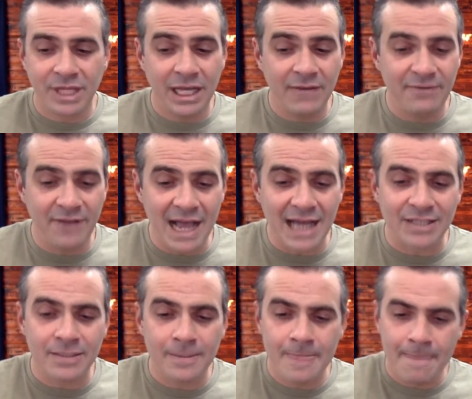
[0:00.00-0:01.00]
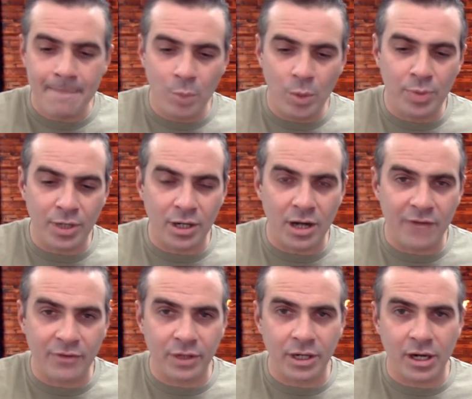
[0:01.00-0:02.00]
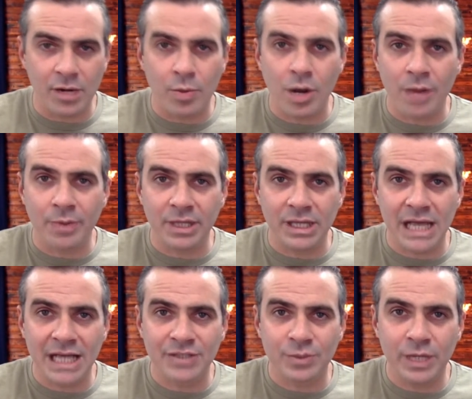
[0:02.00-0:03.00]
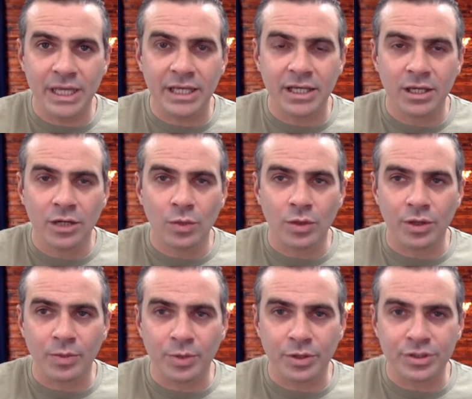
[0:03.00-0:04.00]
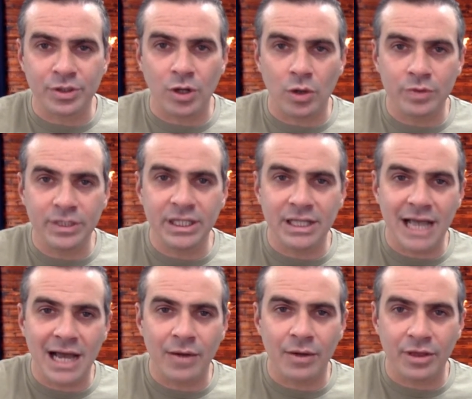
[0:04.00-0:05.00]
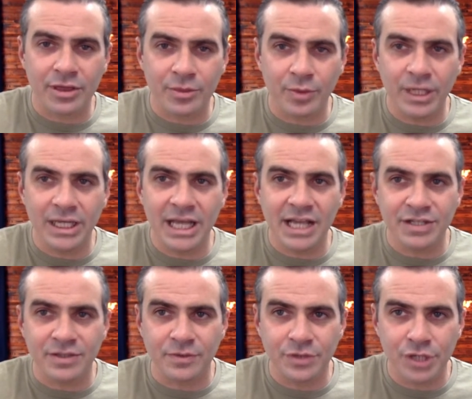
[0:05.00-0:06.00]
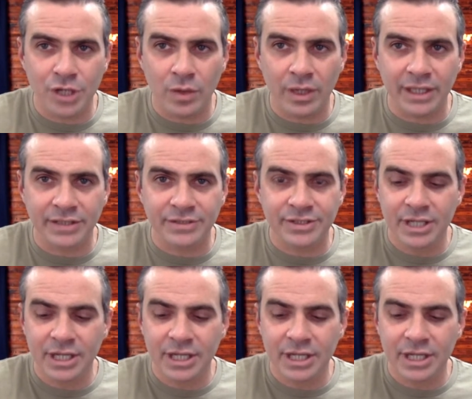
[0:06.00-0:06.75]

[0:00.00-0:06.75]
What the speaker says: In fact, we put an offer in on a property last week where the person only allowed 3 days of showings,